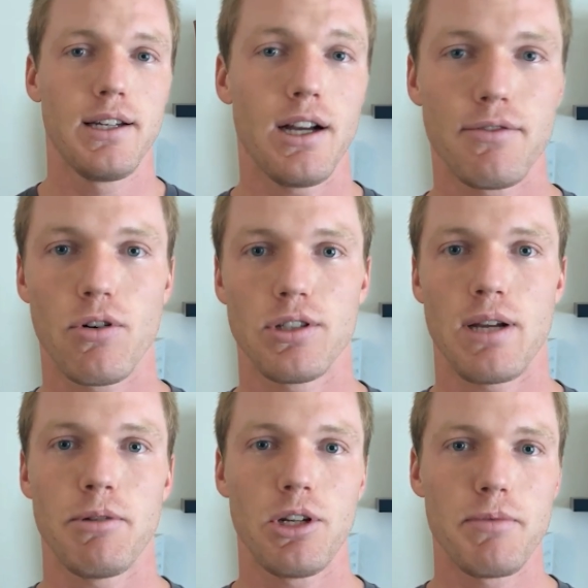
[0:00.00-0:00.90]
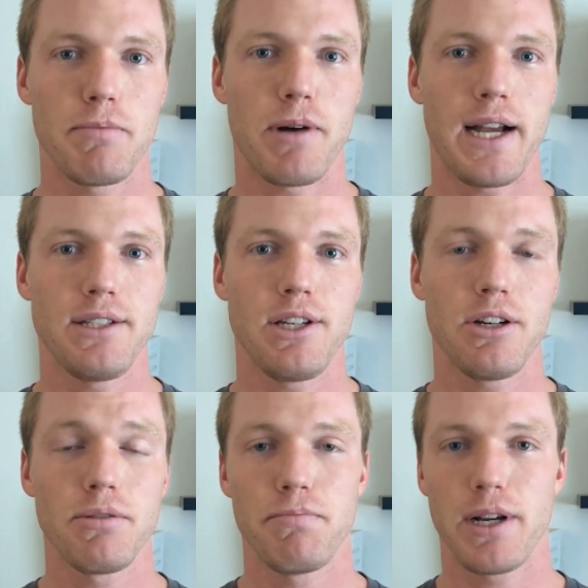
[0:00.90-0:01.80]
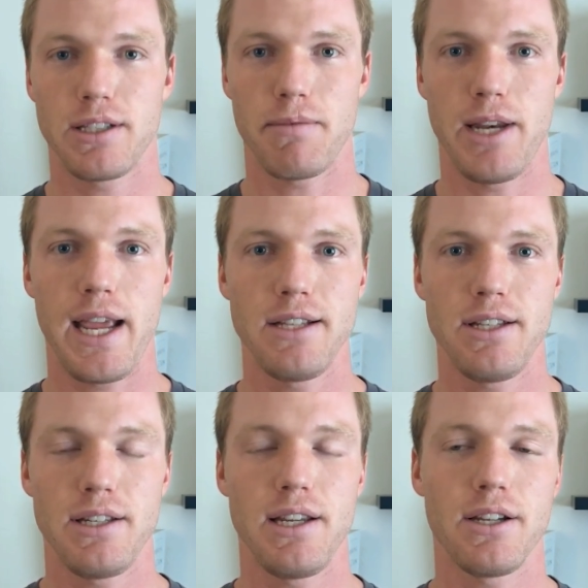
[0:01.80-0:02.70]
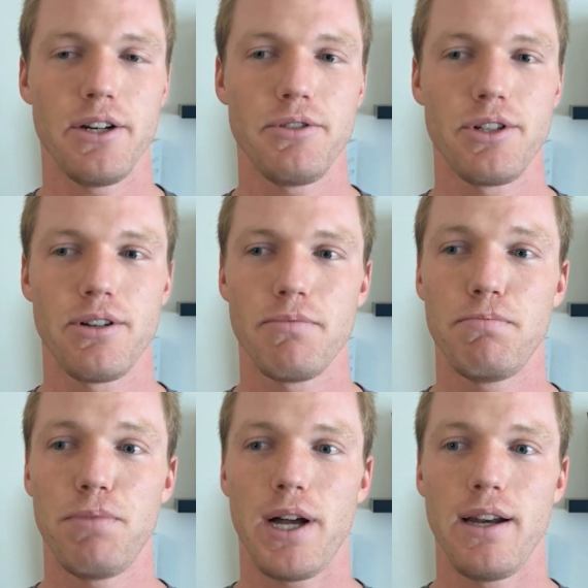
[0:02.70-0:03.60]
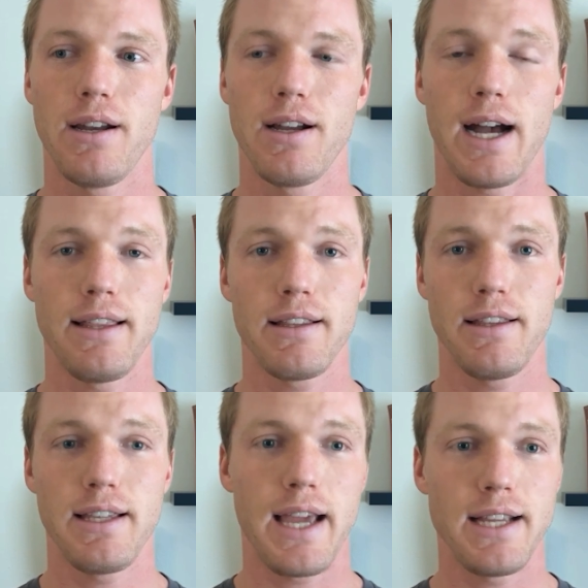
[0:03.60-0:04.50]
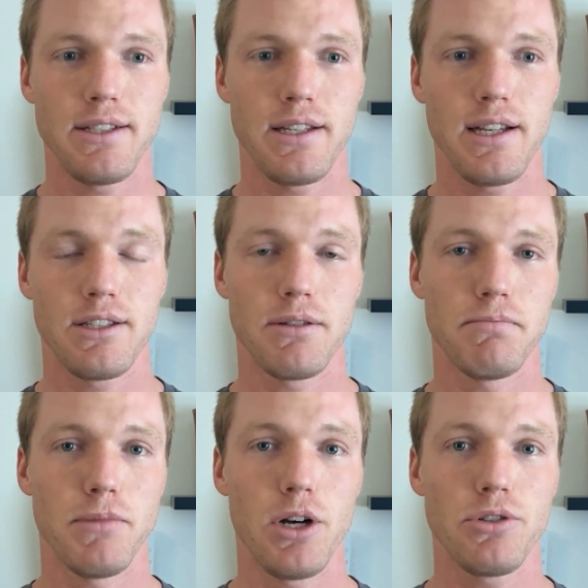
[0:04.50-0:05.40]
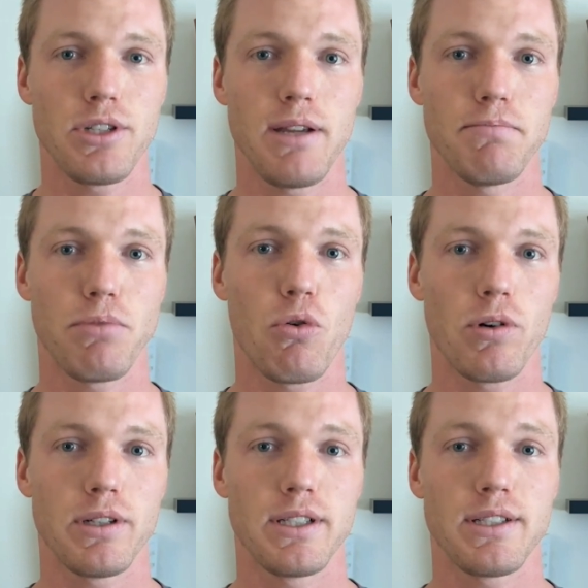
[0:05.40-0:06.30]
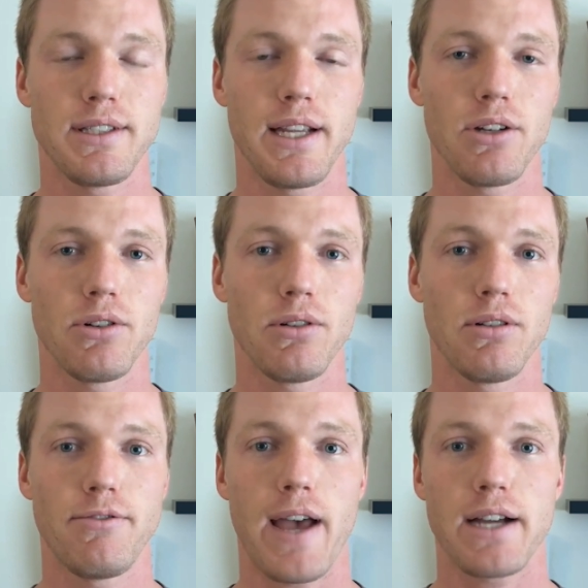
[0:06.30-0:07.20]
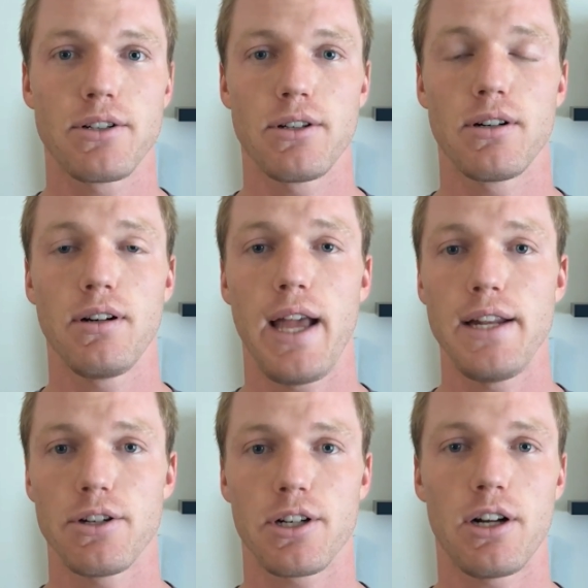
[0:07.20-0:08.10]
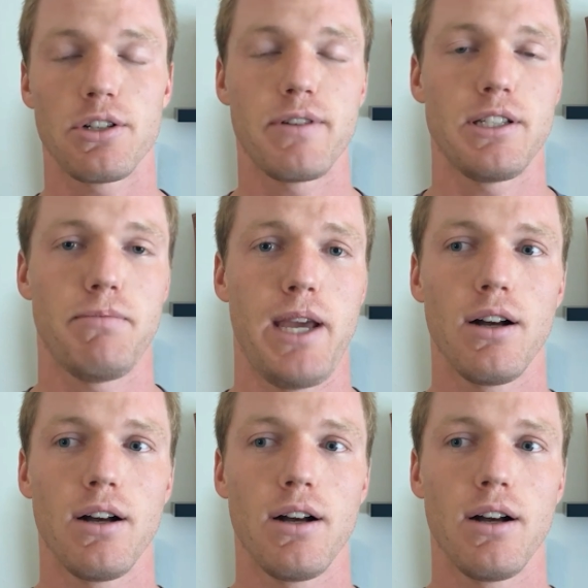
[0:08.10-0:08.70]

Now, of course, I'm a little bit biased here because I'm an ACT coach, but I think that the ACT is the most important single factor in your college resume.